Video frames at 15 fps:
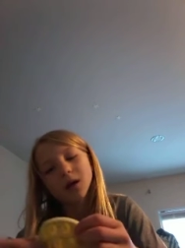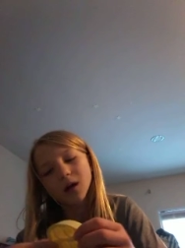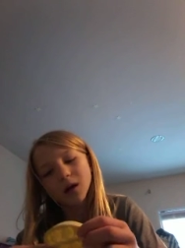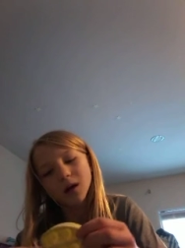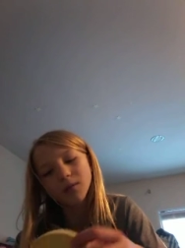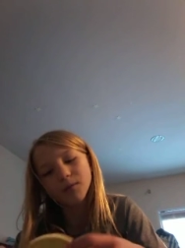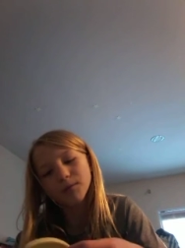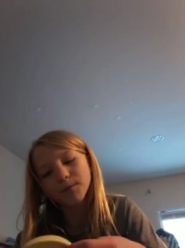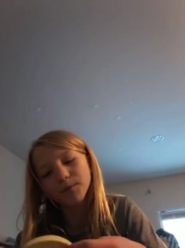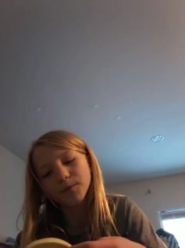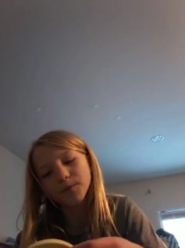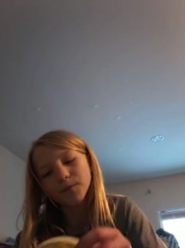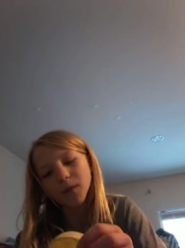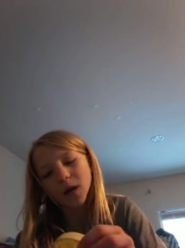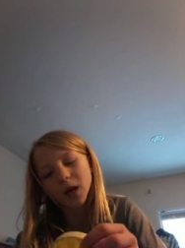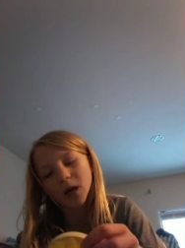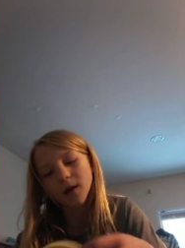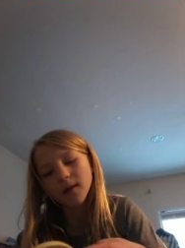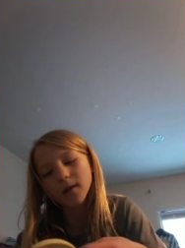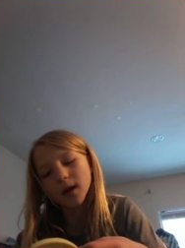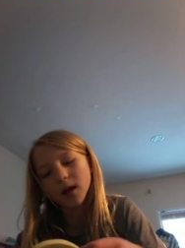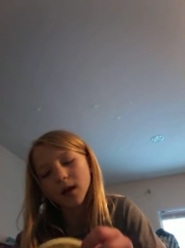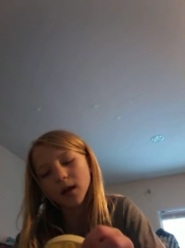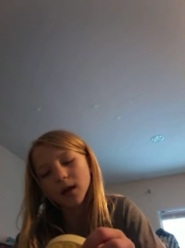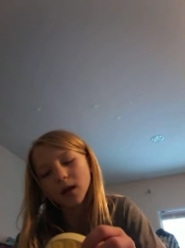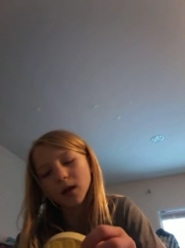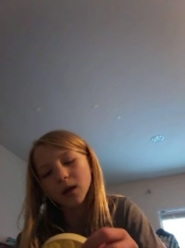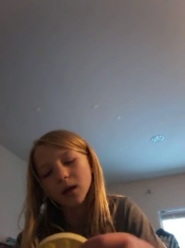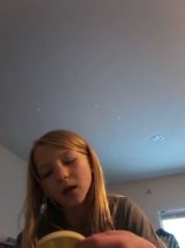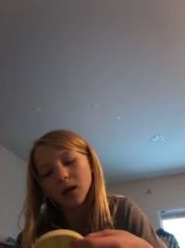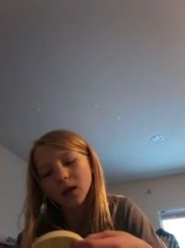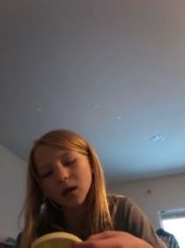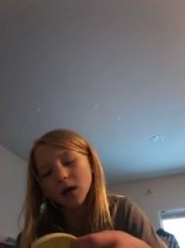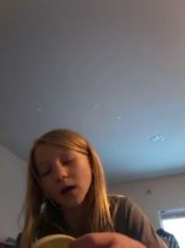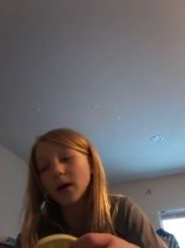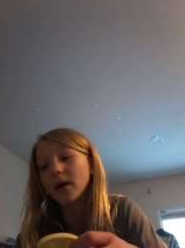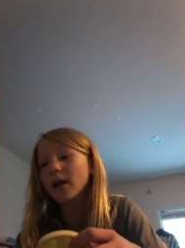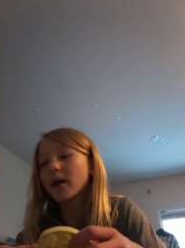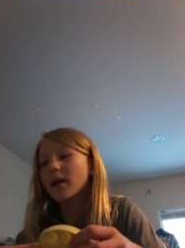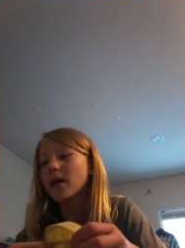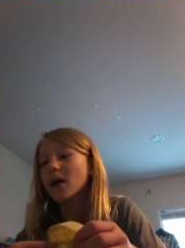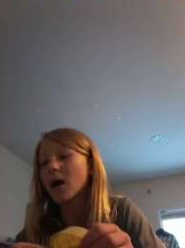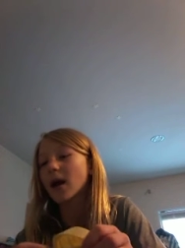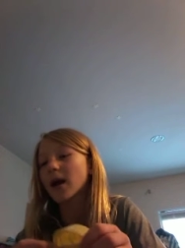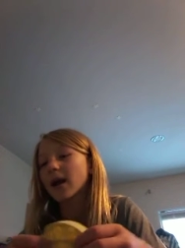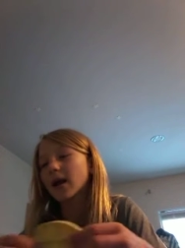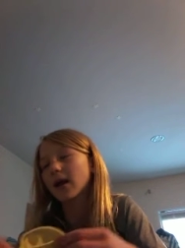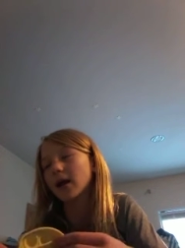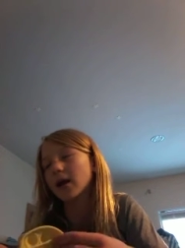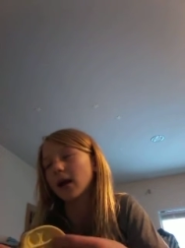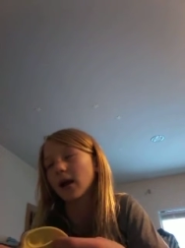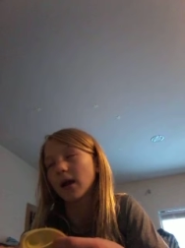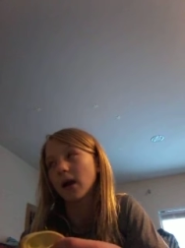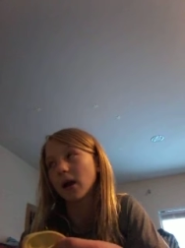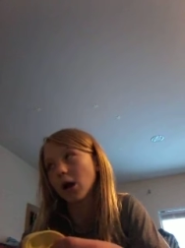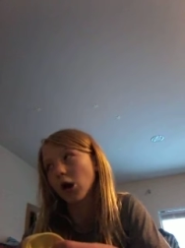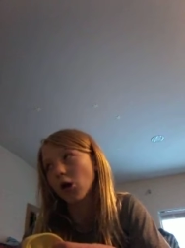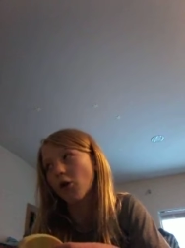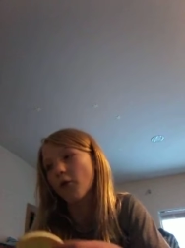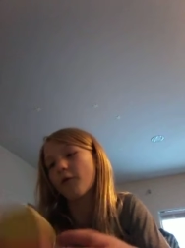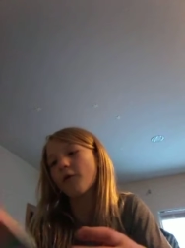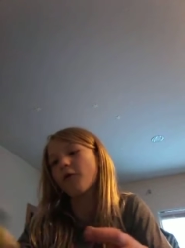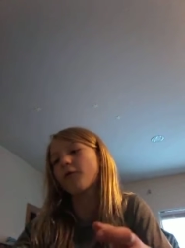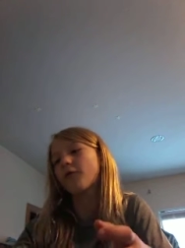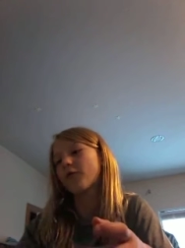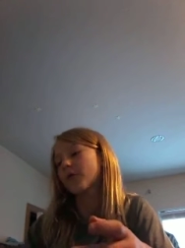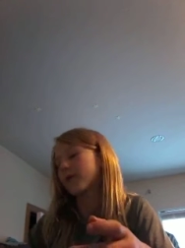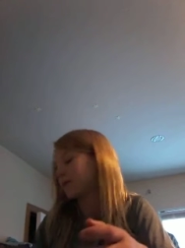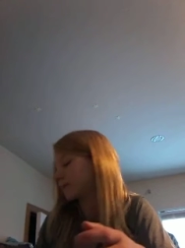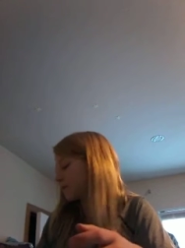Um, I give it like a nine and a half.